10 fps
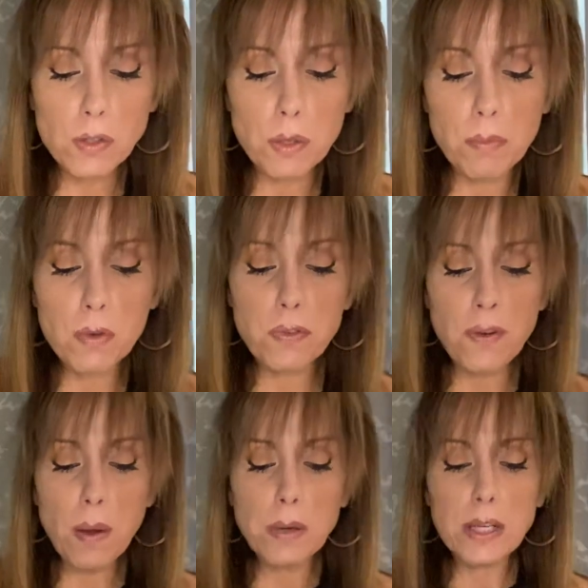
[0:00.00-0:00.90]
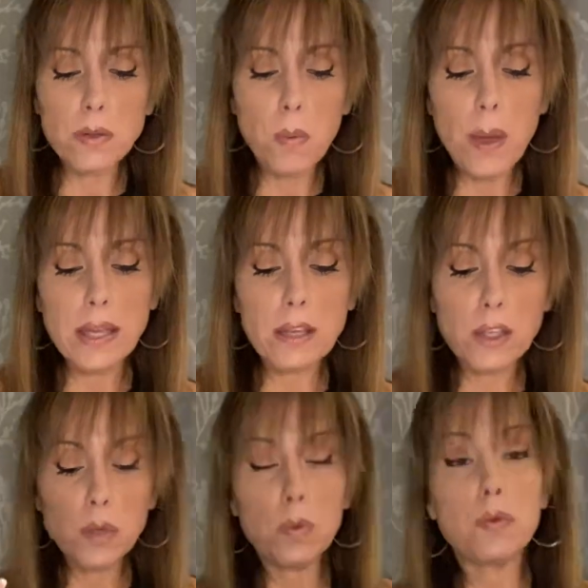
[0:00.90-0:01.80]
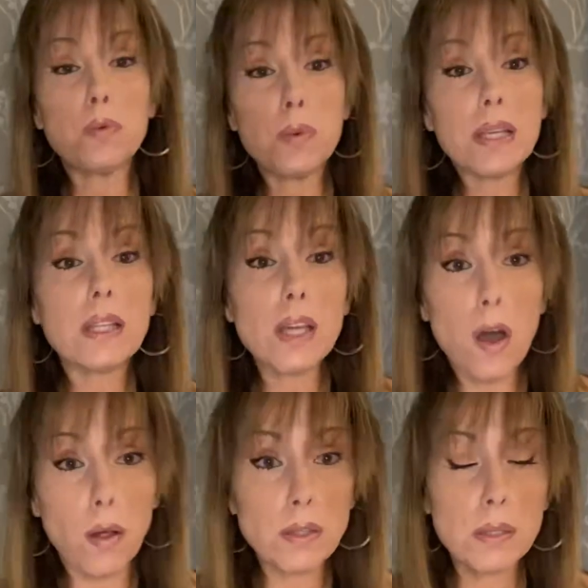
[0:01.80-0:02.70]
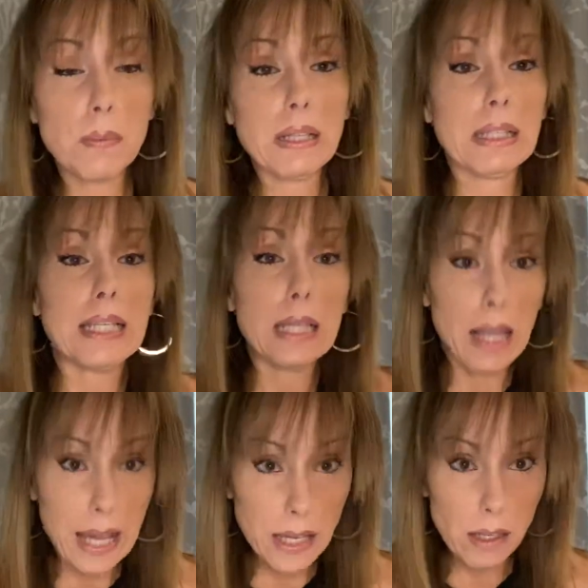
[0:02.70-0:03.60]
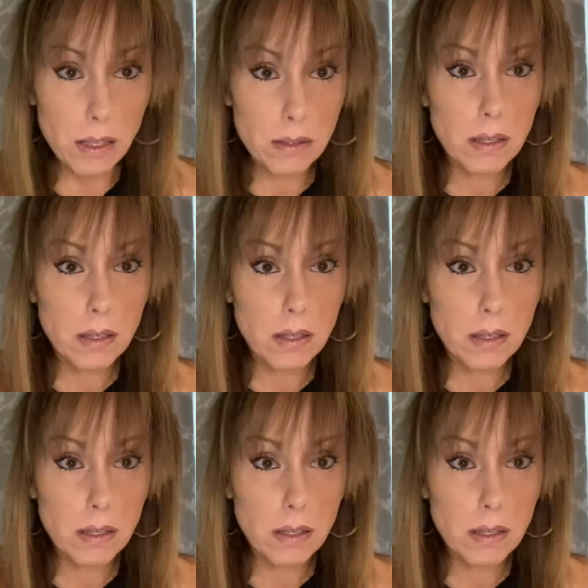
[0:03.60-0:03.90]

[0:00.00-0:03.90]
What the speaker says: move forward in the way that you would really ultimately like.